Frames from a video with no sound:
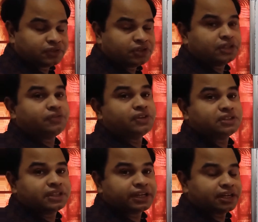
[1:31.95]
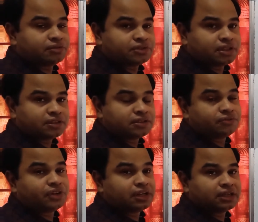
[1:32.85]
If it is a negative charge, the
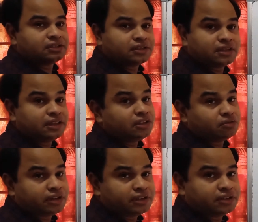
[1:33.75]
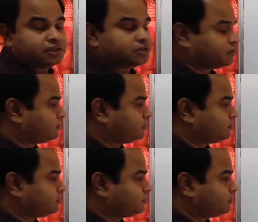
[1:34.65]
field lines are inward in nature.